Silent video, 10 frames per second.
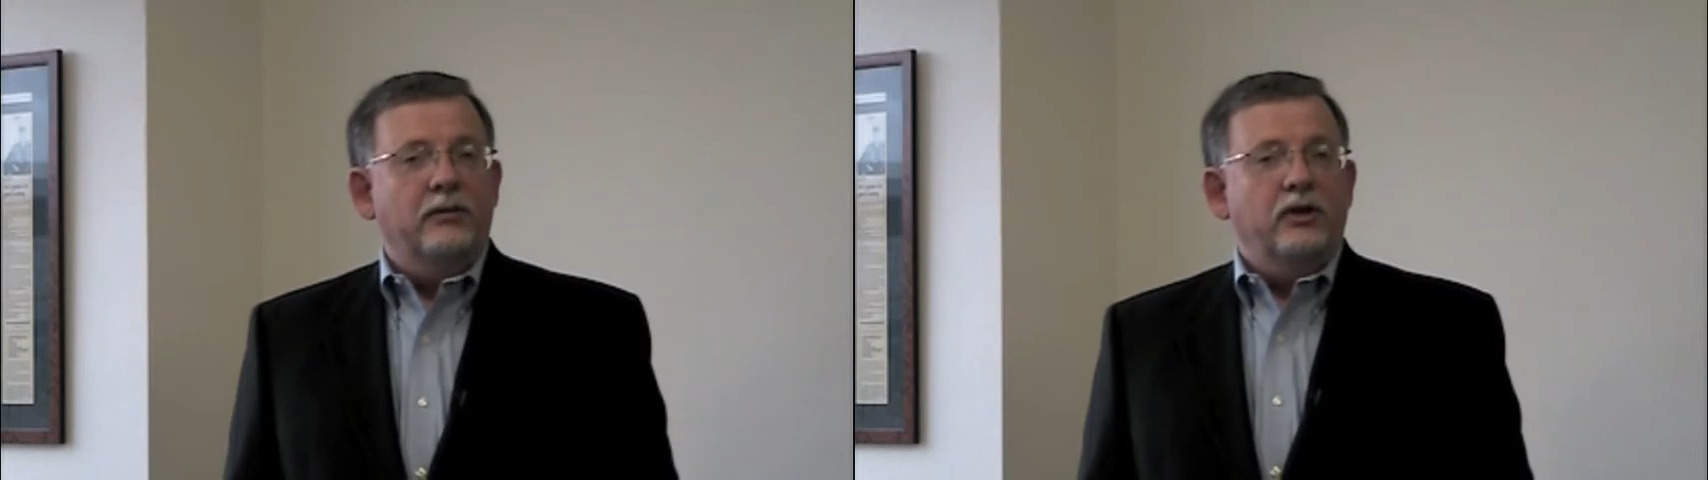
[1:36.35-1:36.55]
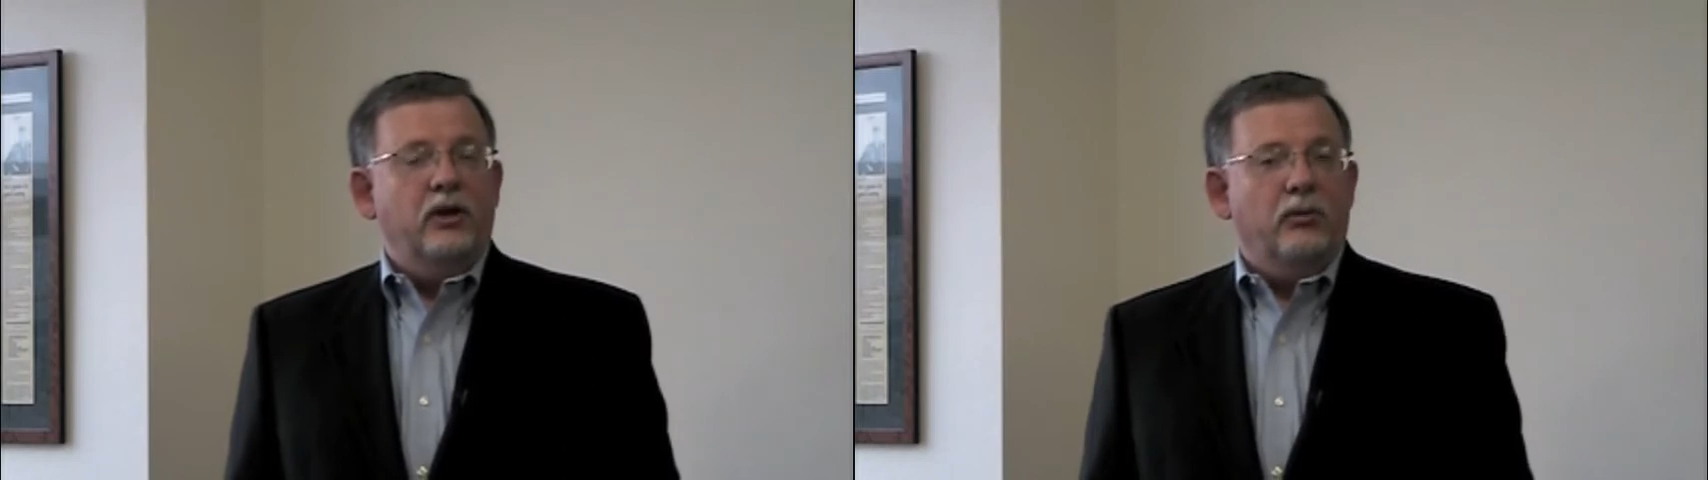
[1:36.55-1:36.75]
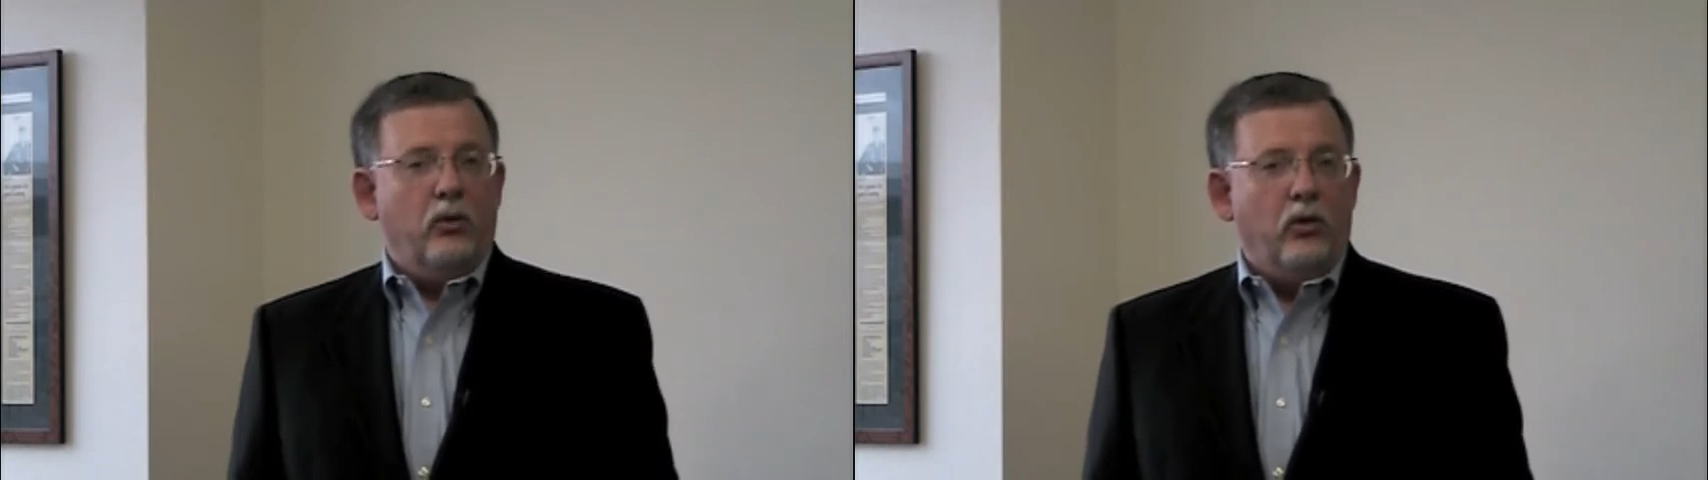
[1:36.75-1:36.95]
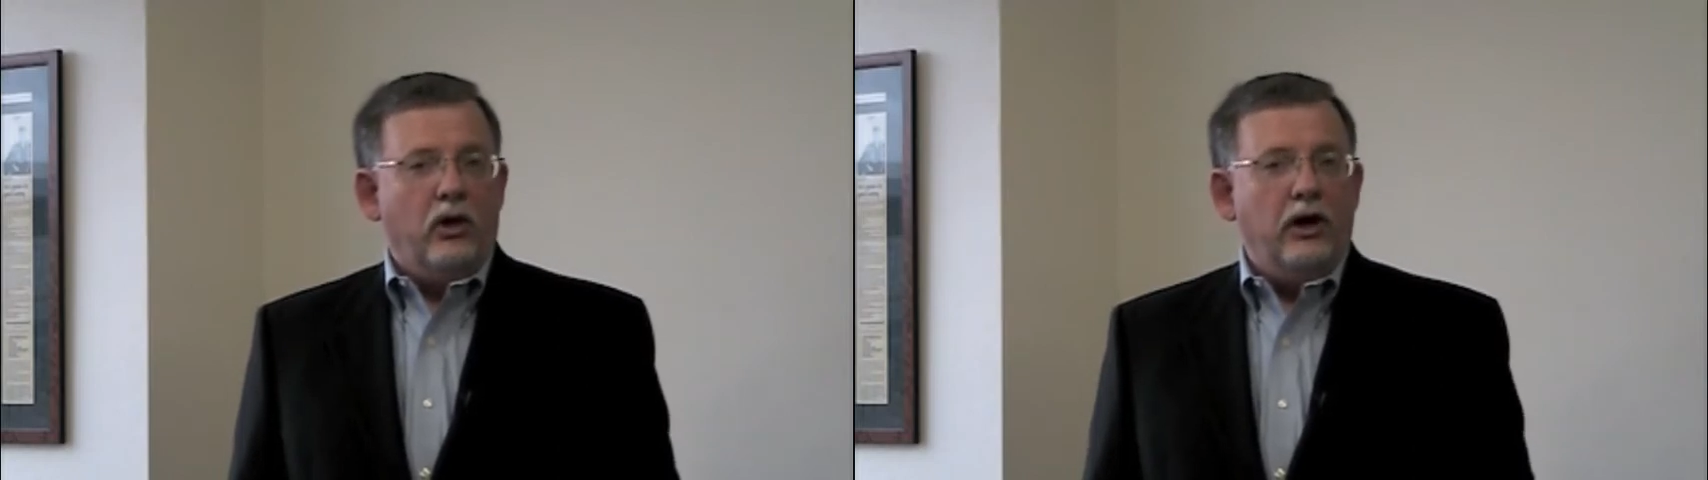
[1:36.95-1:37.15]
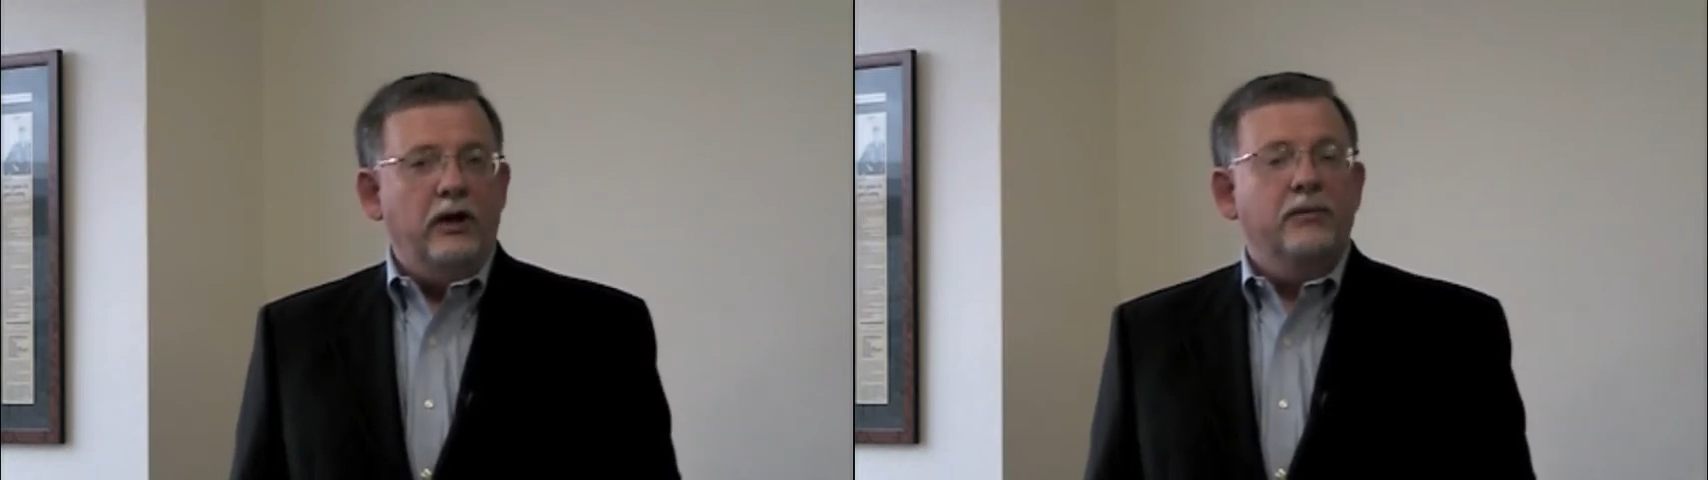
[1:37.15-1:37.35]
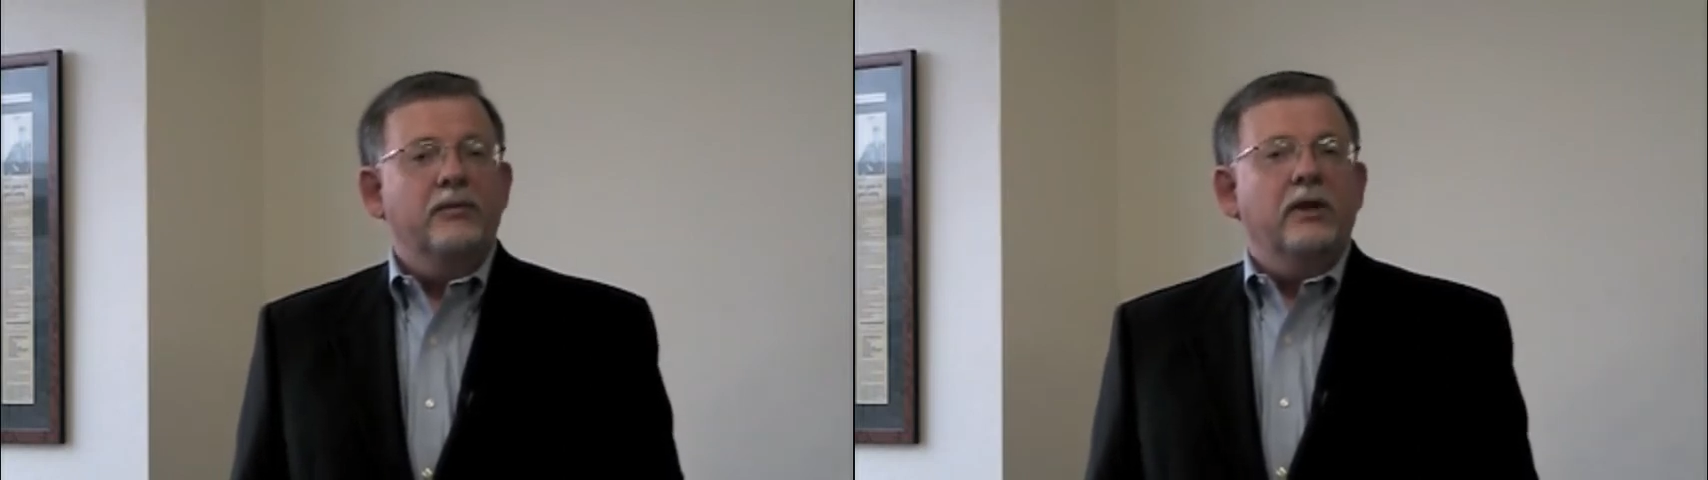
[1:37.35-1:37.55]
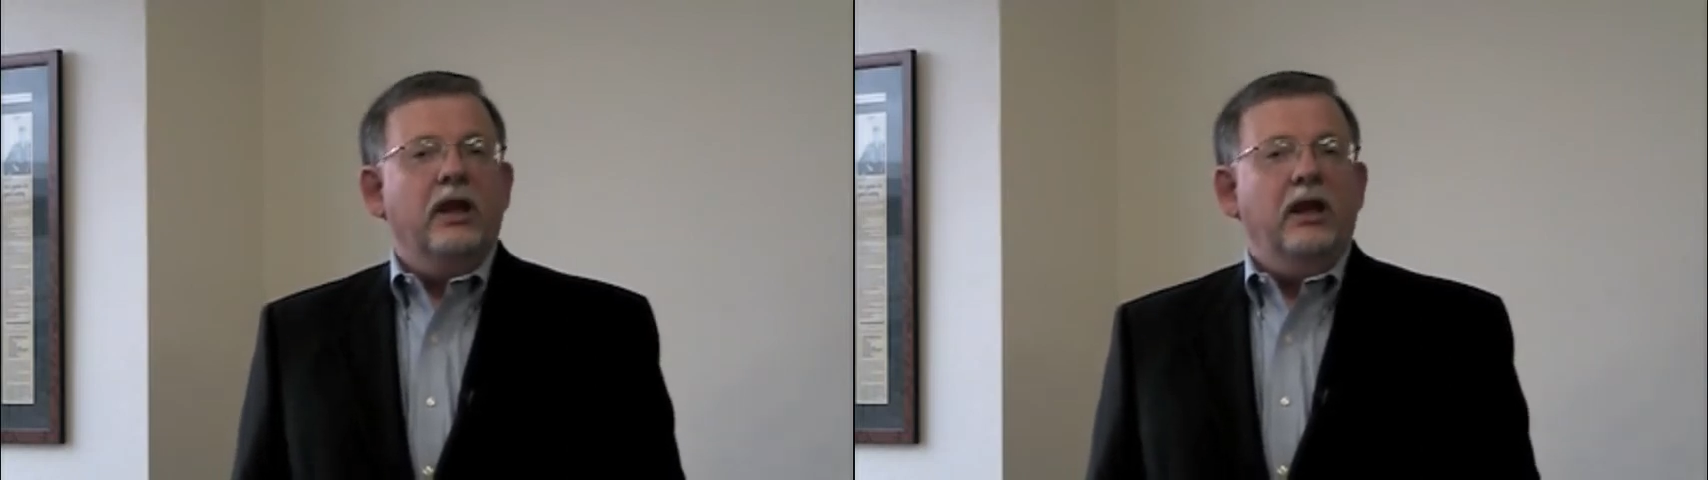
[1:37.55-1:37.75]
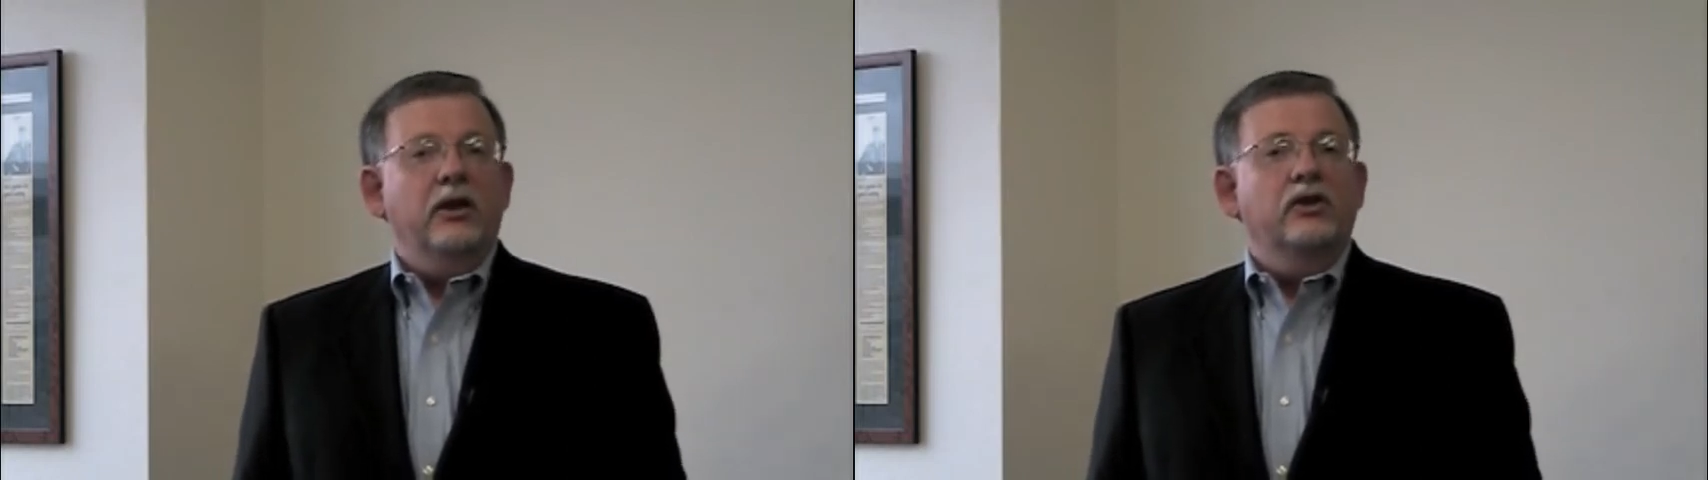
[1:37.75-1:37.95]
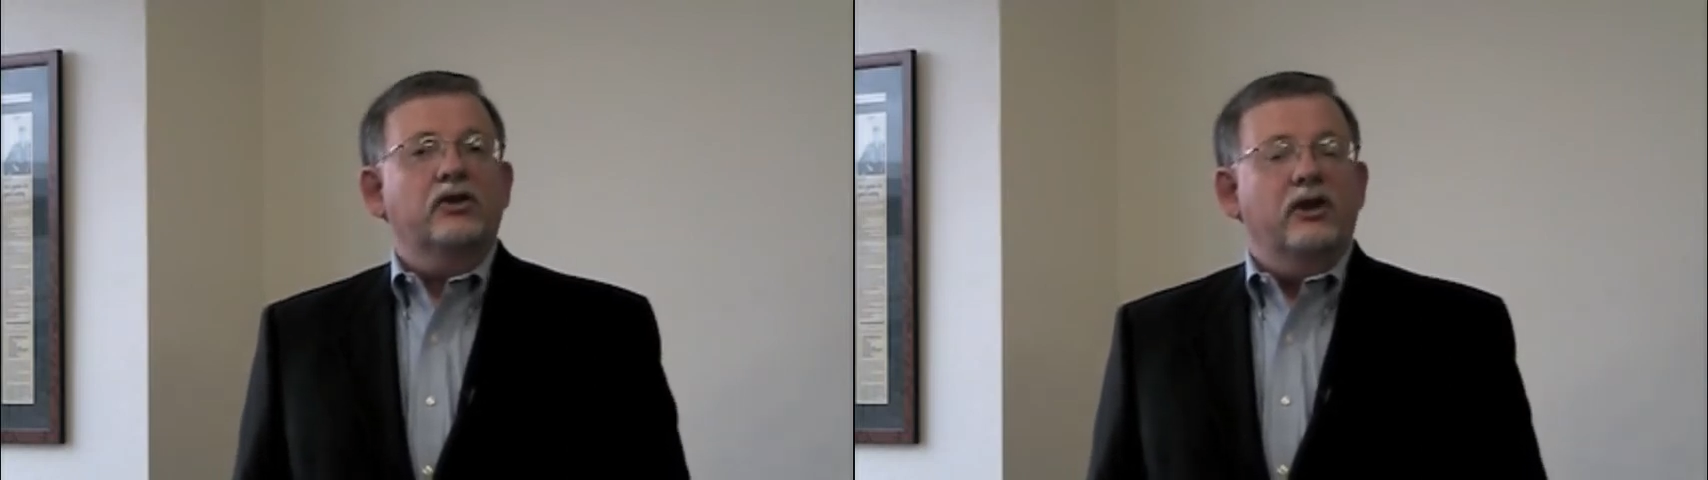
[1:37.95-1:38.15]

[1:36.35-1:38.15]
Number one is